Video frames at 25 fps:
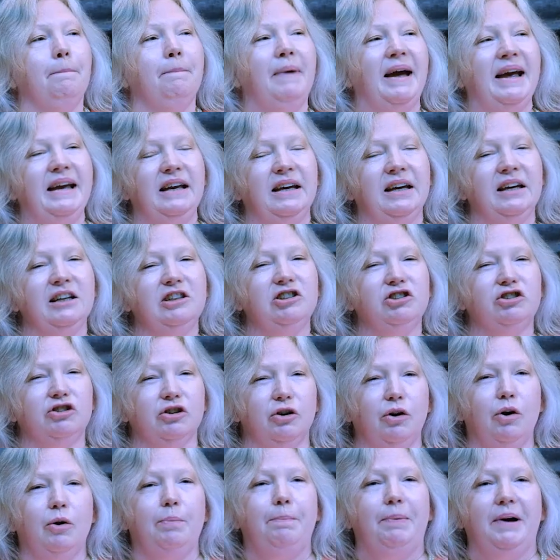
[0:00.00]
Making
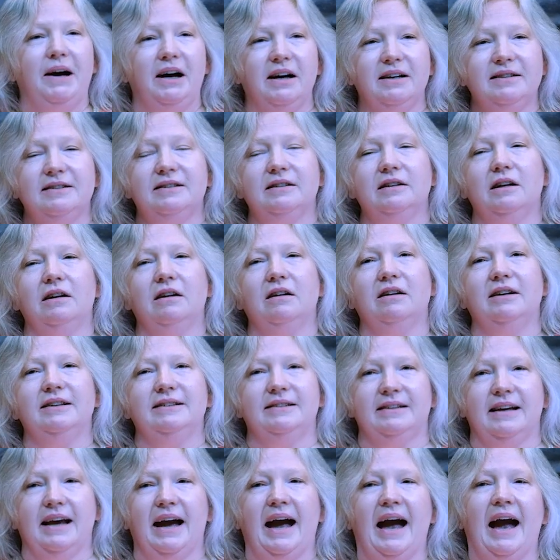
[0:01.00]
sure
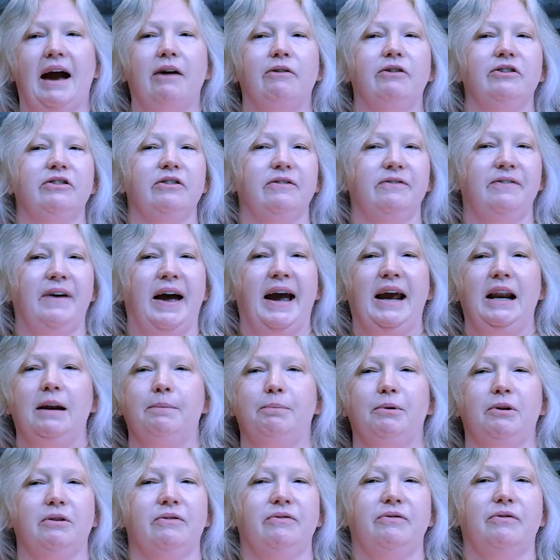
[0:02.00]
personalised care is
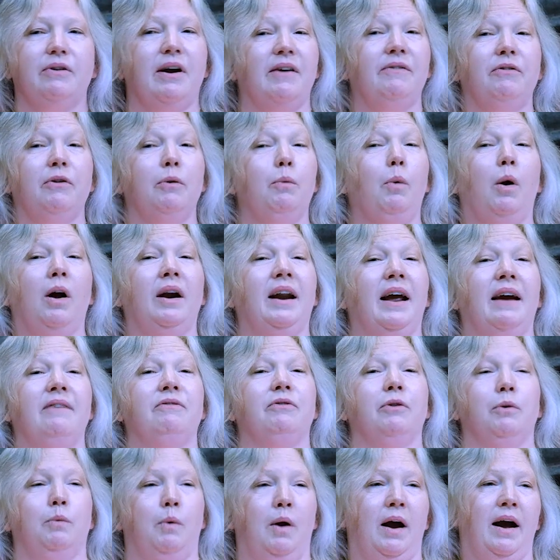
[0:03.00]
available for everyone
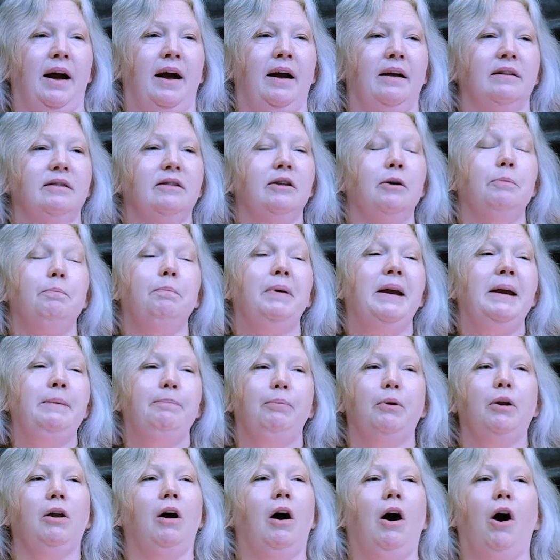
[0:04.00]
everywhere, that
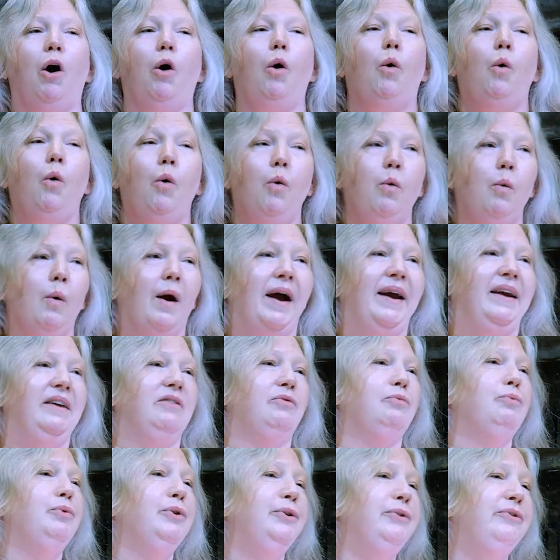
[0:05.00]
people are
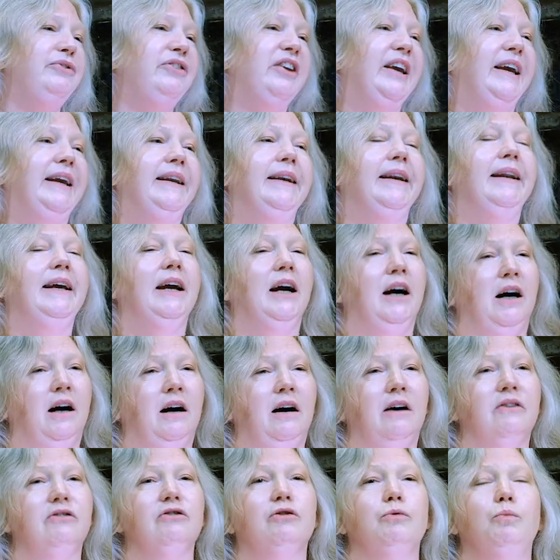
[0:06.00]
always routinely
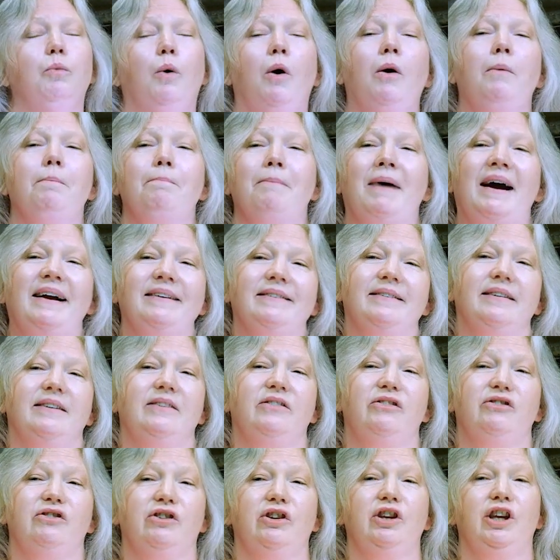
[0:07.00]
asked what
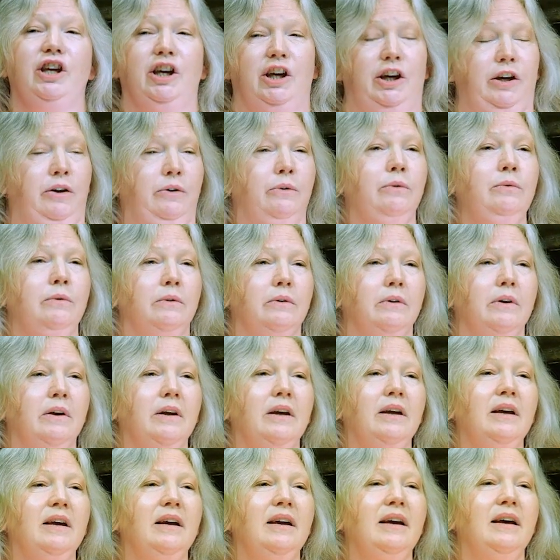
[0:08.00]
matters to you,
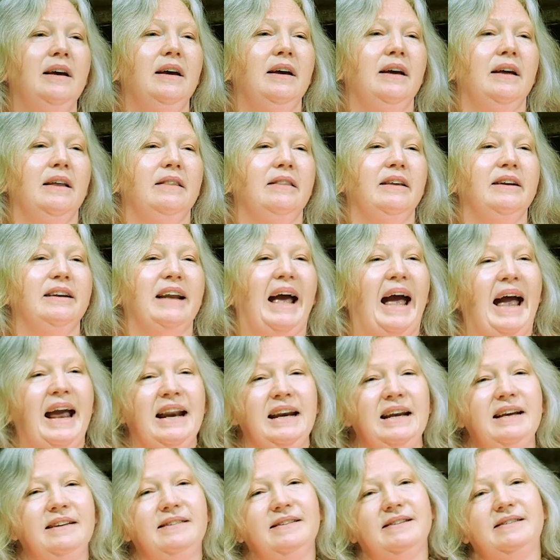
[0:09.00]
that any